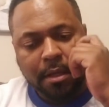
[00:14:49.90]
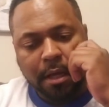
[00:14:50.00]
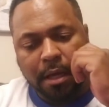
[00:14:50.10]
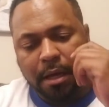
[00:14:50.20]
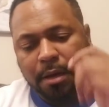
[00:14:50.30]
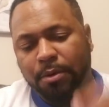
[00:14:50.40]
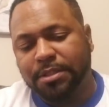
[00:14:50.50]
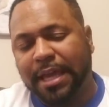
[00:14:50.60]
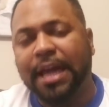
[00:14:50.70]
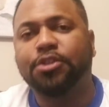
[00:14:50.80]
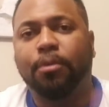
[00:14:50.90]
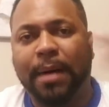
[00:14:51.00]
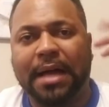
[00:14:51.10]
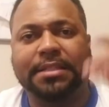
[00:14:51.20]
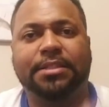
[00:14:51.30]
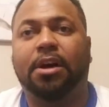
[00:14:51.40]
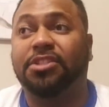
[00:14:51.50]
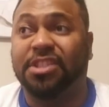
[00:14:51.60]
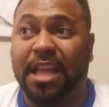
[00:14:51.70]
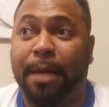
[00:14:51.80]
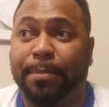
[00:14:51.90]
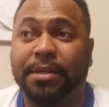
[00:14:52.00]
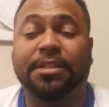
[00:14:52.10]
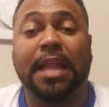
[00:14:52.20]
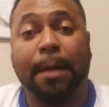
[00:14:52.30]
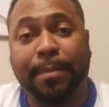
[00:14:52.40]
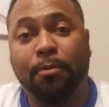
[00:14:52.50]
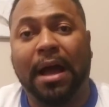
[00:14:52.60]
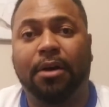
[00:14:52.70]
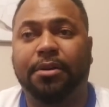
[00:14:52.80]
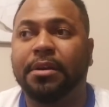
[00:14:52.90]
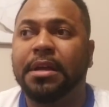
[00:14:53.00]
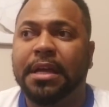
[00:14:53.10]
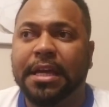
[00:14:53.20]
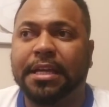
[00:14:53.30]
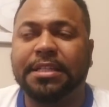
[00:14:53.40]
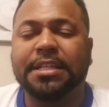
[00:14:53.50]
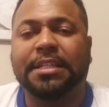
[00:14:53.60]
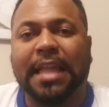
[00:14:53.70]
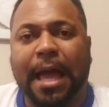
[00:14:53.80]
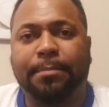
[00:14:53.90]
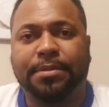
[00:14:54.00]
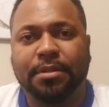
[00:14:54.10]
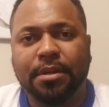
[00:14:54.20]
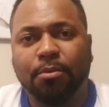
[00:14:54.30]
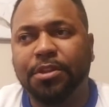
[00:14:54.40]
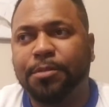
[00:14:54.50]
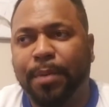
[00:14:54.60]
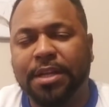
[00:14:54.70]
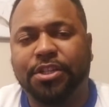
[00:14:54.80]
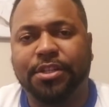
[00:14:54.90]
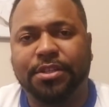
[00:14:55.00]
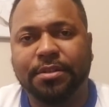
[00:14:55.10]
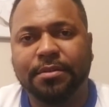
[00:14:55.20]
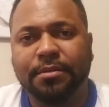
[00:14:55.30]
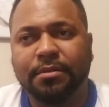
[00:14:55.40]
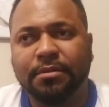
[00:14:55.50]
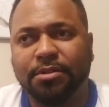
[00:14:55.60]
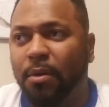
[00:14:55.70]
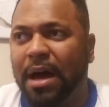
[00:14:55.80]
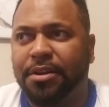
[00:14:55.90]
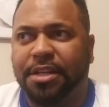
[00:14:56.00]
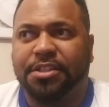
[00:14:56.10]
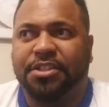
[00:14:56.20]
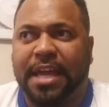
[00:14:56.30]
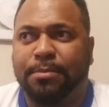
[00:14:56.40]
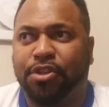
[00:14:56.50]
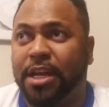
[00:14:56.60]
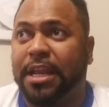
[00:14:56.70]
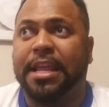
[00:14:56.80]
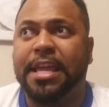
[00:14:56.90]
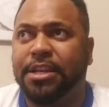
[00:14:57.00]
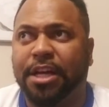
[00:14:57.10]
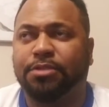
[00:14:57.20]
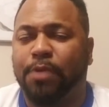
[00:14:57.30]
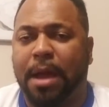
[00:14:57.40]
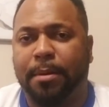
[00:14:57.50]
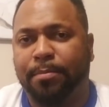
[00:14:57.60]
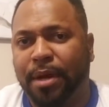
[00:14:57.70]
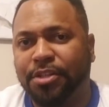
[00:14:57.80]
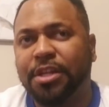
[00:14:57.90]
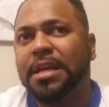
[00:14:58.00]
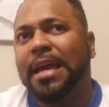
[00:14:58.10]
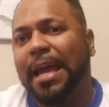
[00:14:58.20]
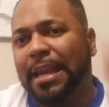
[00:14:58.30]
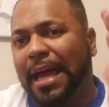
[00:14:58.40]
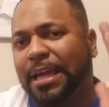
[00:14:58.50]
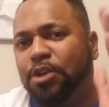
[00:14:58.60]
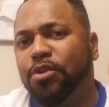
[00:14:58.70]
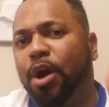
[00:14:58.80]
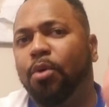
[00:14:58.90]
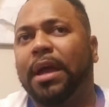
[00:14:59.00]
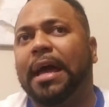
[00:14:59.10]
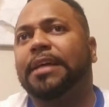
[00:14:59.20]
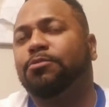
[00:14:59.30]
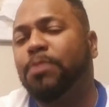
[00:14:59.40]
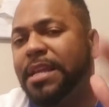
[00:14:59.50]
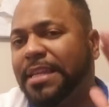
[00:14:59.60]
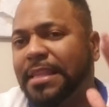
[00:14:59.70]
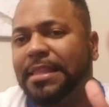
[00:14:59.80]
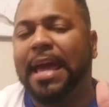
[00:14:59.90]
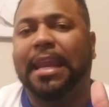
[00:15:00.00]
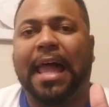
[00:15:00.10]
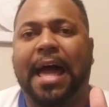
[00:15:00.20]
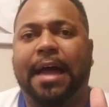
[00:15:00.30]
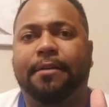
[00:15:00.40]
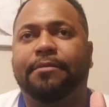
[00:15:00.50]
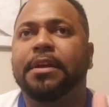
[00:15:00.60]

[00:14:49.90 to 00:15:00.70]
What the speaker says: was casual boxing talk? Slappy, sloppy Wilder. Because he slaps with his punches. So Wilder does the same shit and he does rabbit punch. And like you know, guys, we did that live.